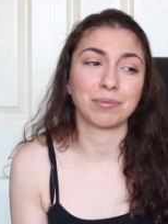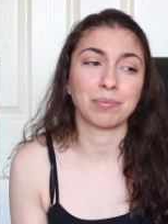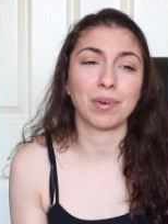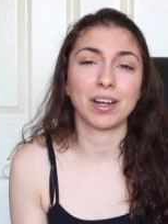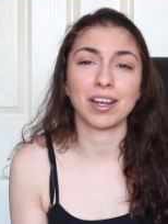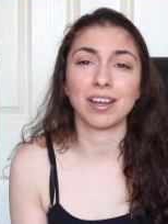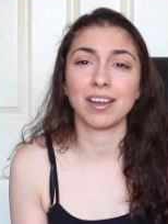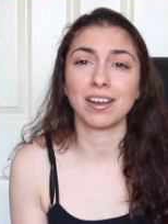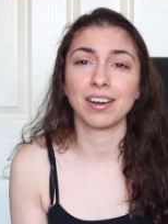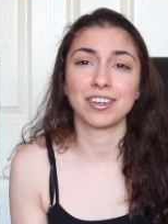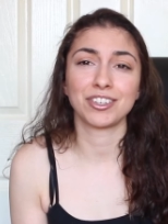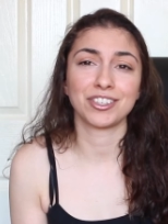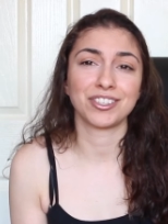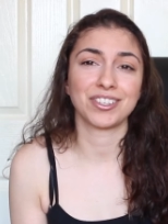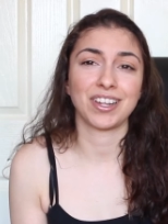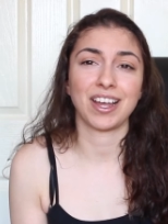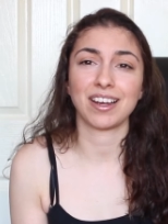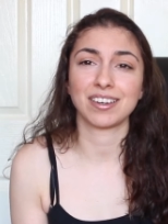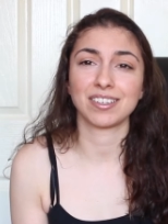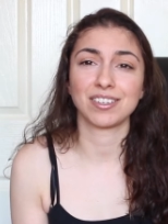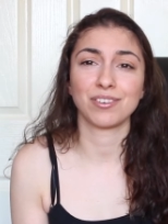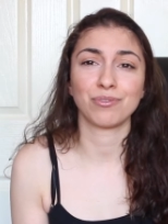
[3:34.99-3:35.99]
why can't I just
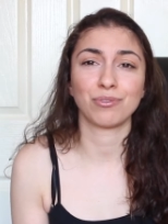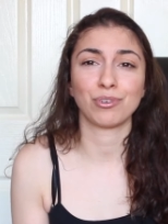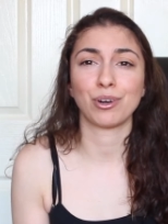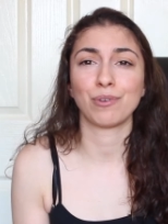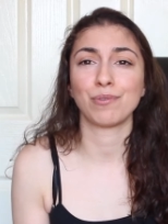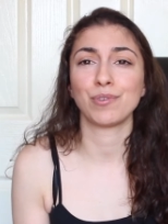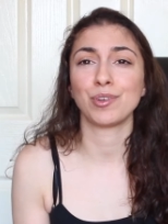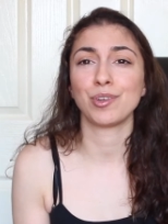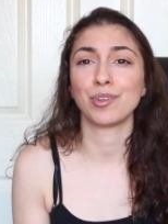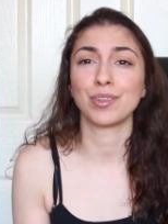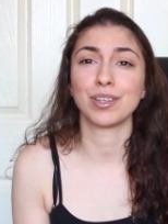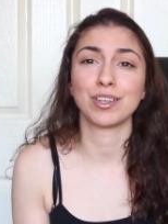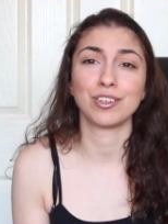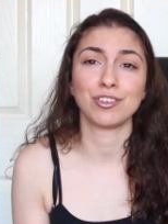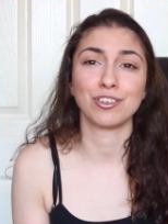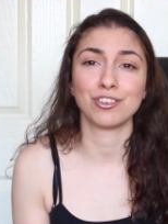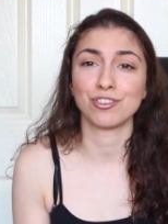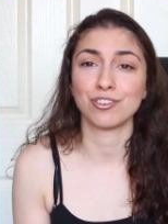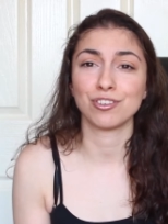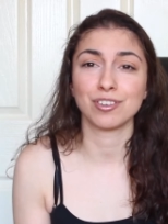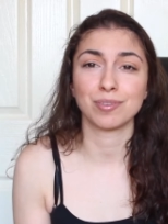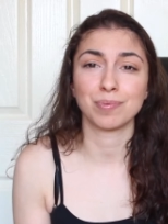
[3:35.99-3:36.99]
act in front of you and then you
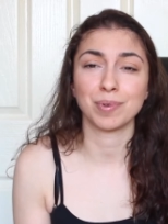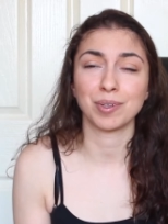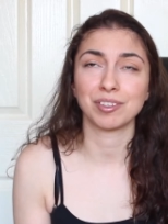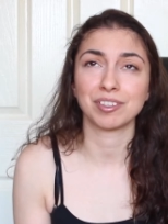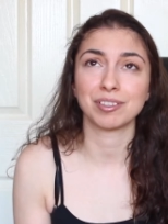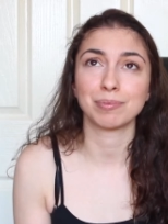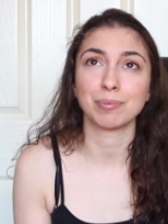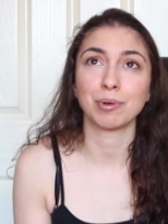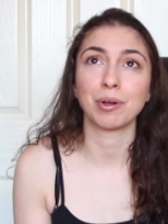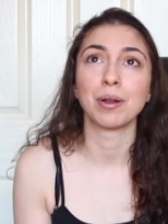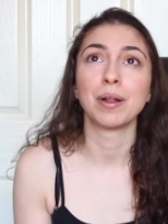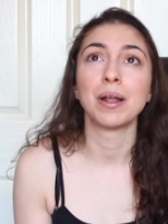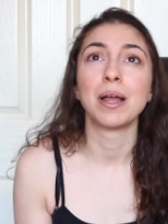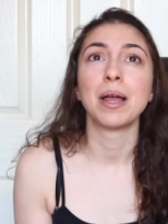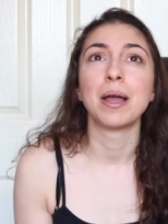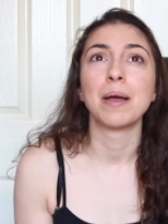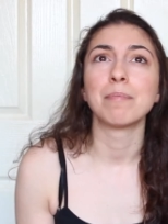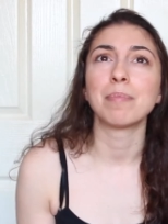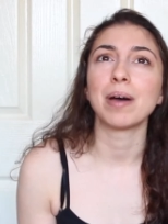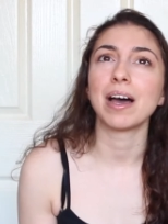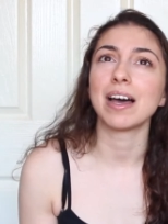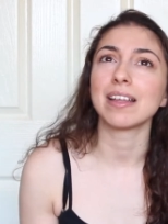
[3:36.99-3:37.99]
choose me on the spot?
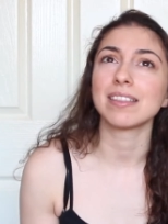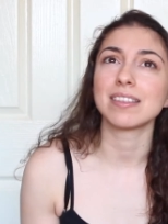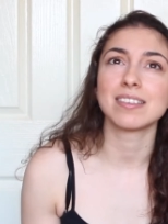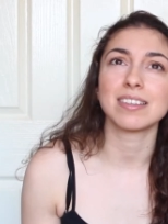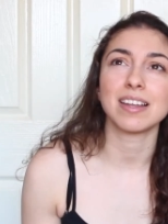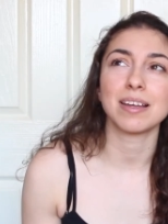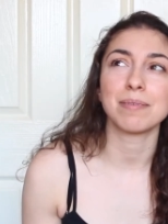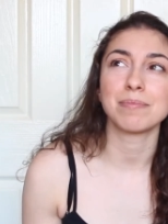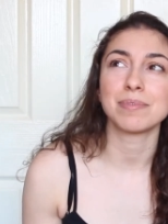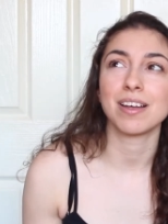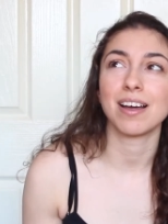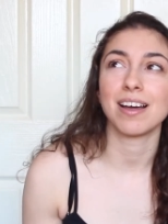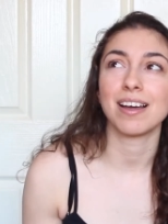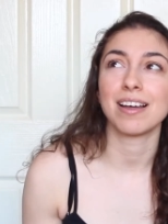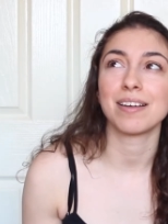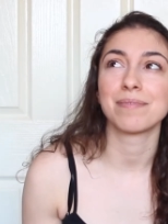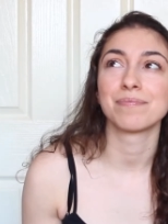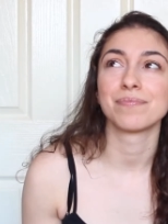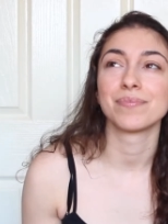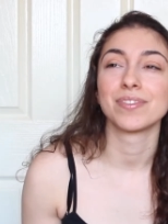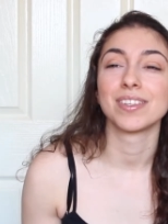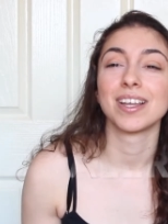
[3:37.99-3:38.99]
But at the same
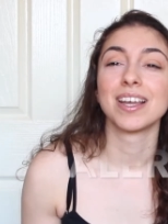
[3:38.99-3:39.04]
time,